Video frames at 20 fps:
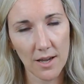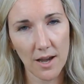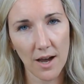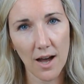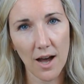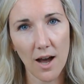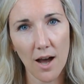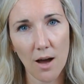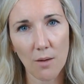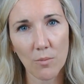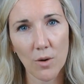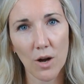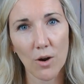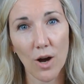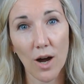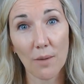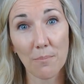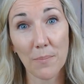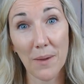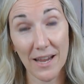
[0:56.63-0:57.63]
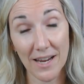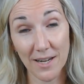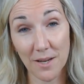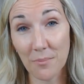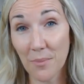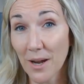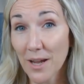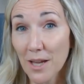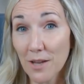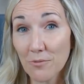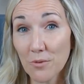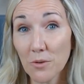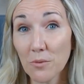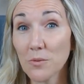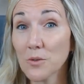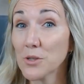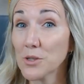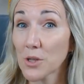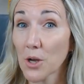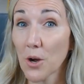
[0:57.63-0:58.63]
a painting by Henri
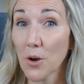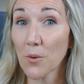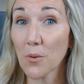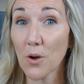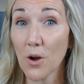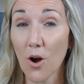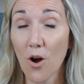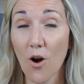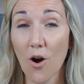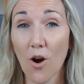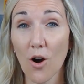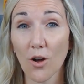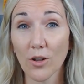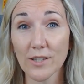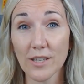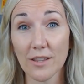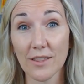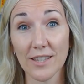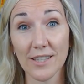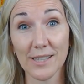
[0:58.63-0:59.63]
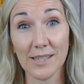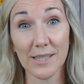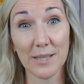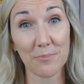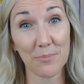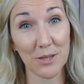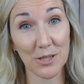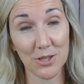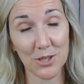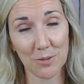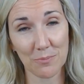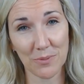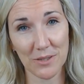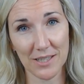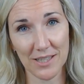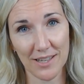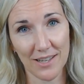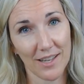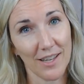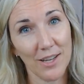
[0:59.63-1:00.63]
Rousseau called The Sleeping
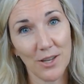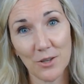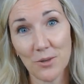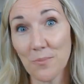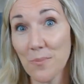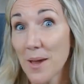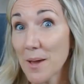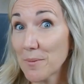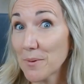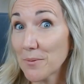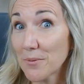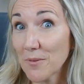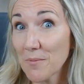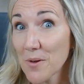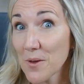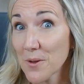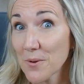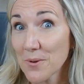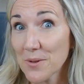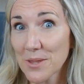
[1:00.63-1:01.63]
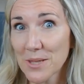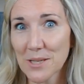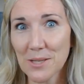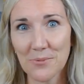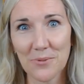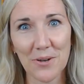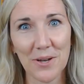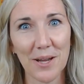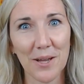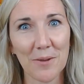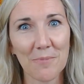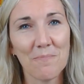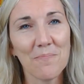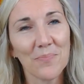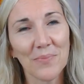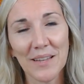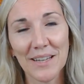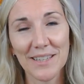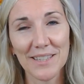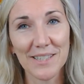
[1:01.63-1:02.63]
Gypsy. You may be familiar with this one.
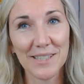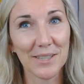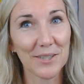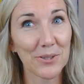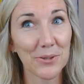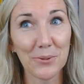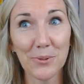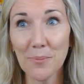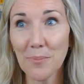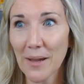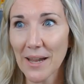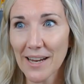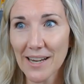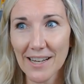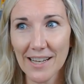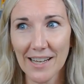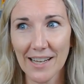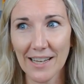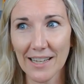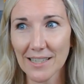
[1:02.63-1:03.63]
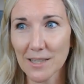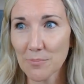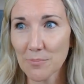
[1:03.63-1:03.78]
It's a cool painting. It's